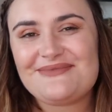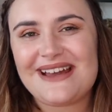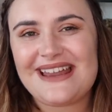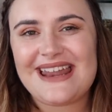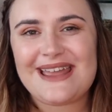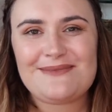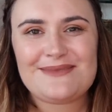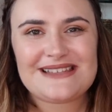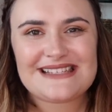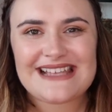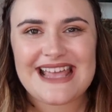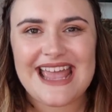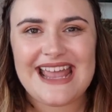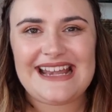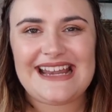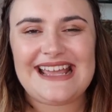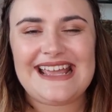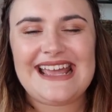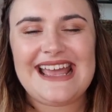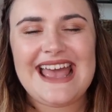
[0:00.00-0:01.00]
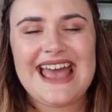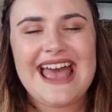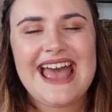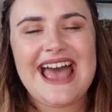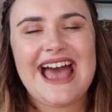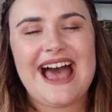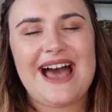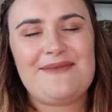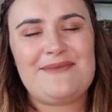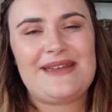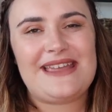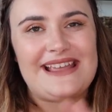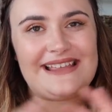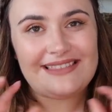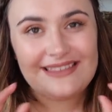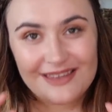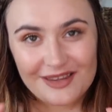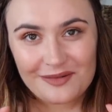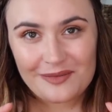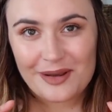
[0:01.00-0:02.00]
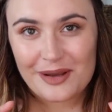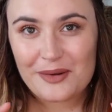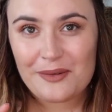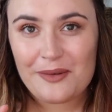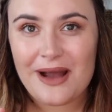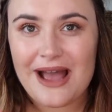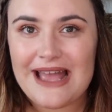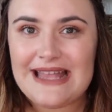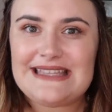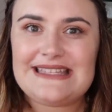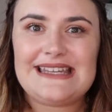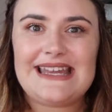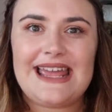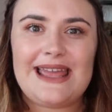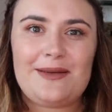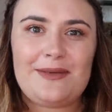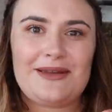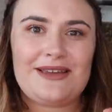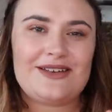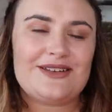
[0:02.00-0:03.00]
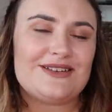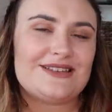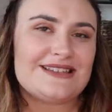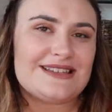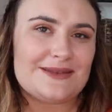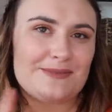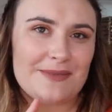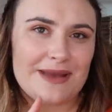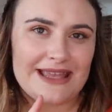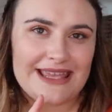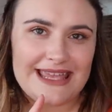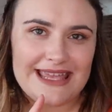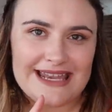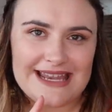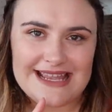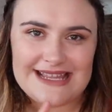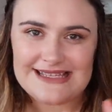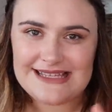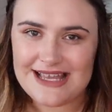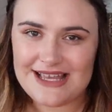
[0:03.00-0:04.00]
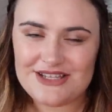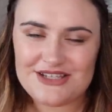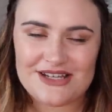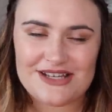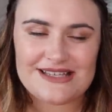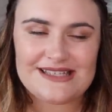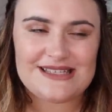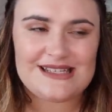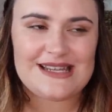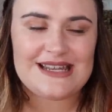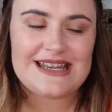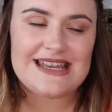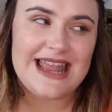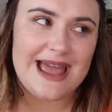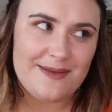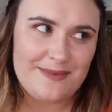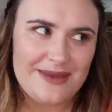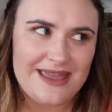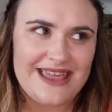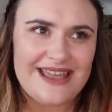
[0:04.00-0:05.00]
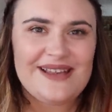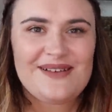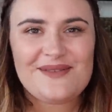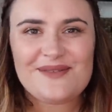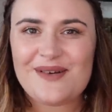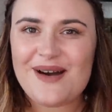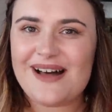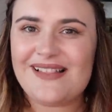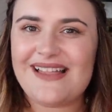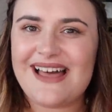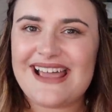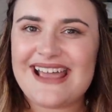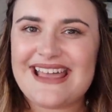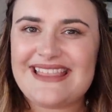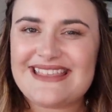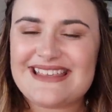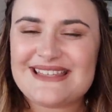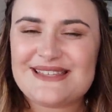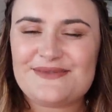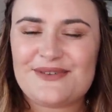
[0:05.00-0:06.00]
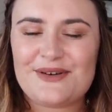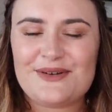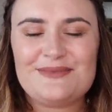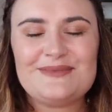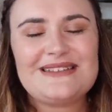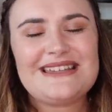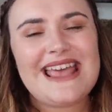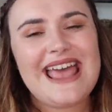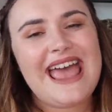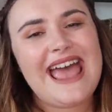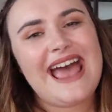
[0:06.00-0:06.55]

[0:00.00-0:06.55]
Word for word: My name is Katie. I'm being a little bit quiet today because my kitties are just napping while I get this filmed.